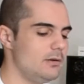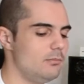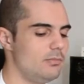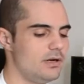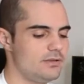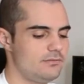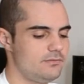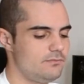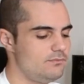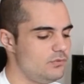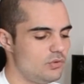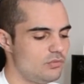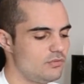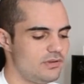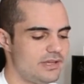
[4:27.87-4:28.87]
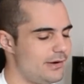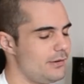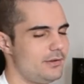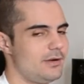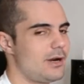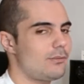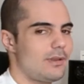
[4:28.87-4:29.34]
But carry
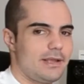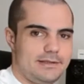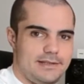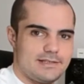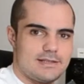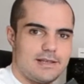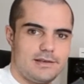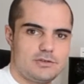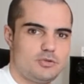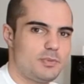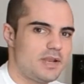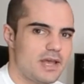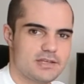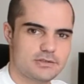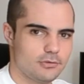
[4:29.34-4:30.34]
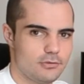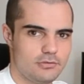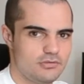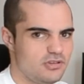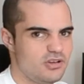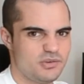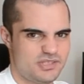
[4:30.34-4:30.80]
it around like this, like a stupid
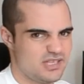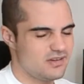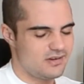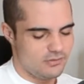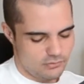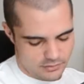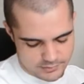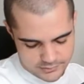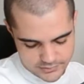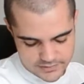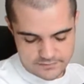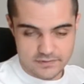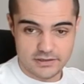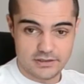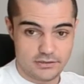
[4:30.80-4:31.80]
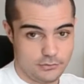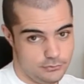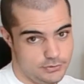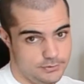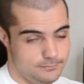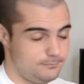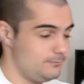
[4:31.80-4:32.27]
asshole, no, it's not gonna work because it's fucking
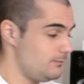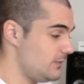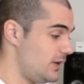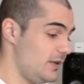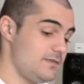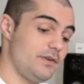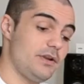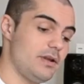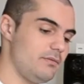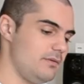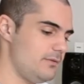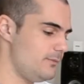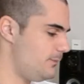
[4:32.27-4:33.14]
huge and it's very heavy.